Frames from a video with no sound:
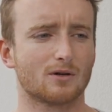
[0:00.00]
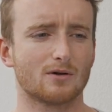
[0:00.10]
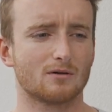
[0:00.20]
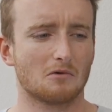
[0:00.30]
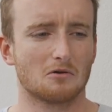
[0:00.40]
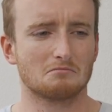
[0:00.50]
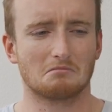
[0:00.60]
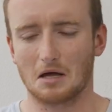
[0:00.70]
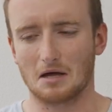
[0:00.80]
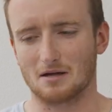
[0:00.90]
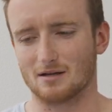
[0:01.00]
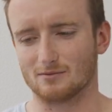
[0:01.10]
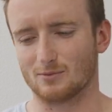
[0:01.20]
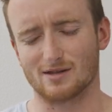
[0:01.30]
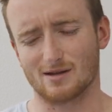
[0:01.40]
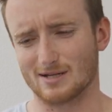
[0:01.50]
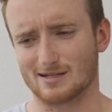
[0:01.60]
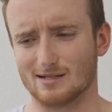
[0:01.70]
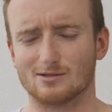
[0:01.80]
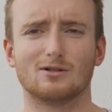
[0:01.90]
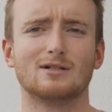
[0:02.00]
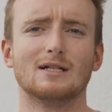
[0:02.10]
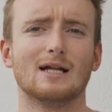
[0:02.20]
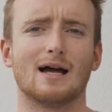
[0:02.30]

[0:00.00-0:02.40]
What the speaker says: going on, whether that makes sense or not.